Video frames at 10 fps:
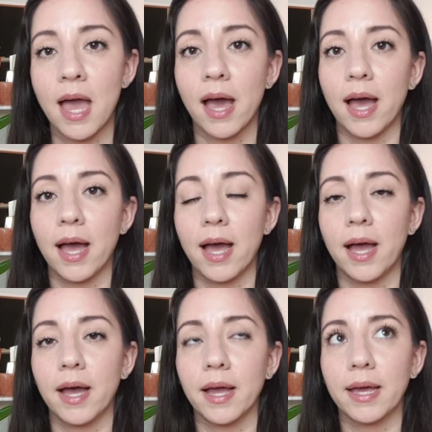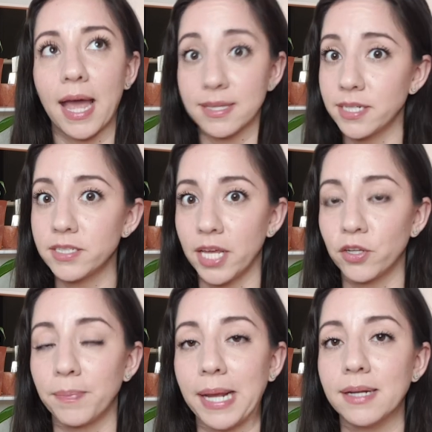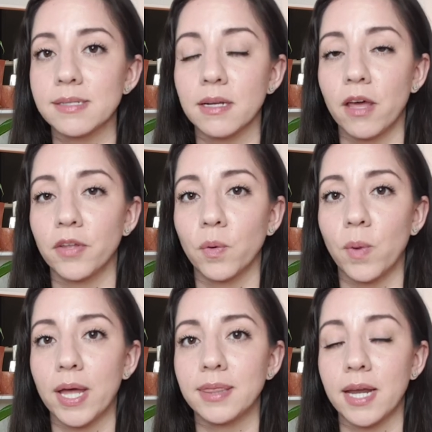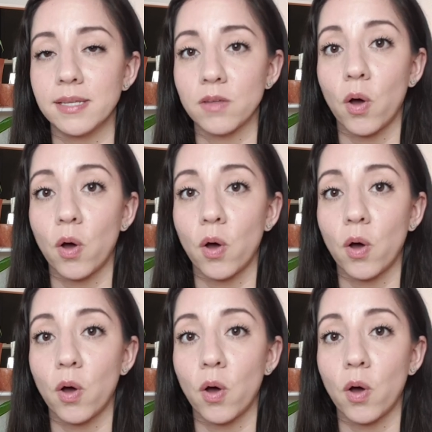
Casting Tailor Made is another one that is